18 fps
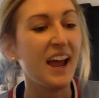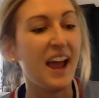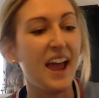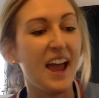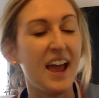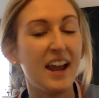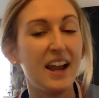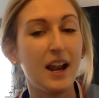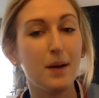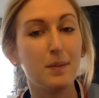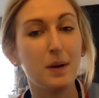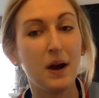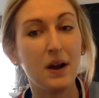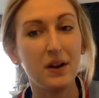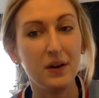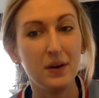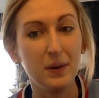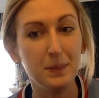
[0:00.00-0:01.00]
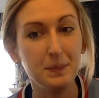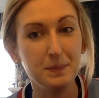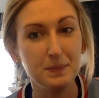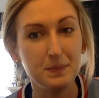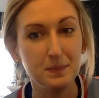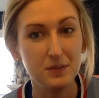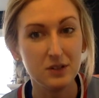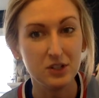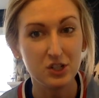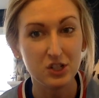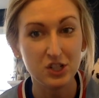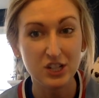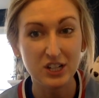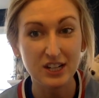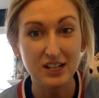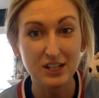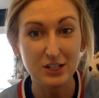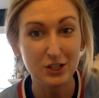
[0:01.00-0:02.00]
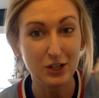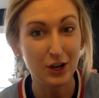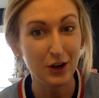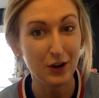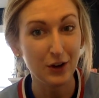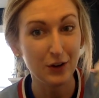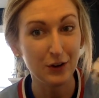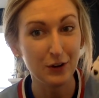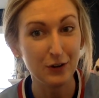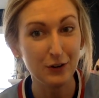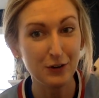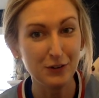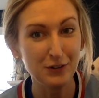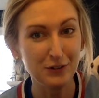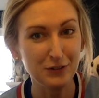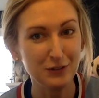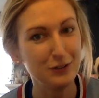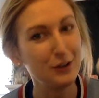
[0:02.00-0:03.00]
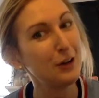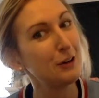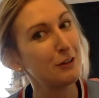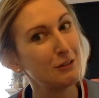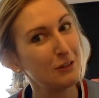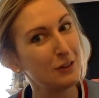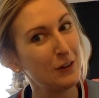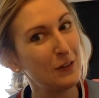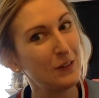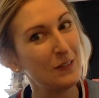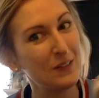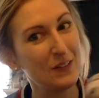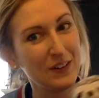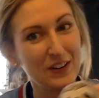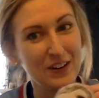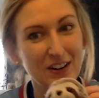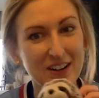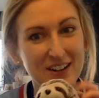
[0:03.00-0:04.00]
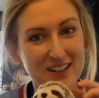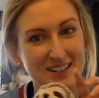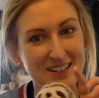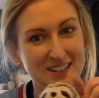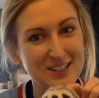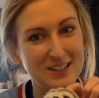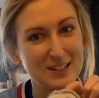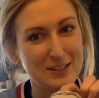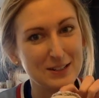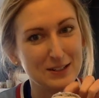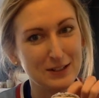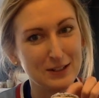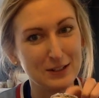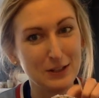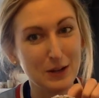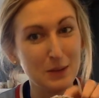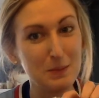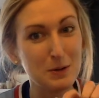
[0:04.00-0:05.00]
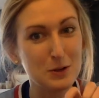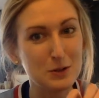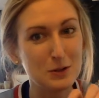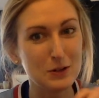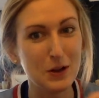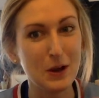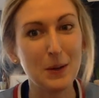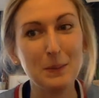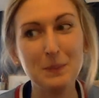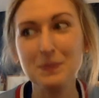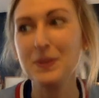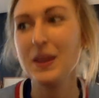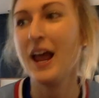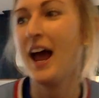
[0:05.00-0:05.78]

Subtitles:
And I brought home Chicho, of course, because I missed him.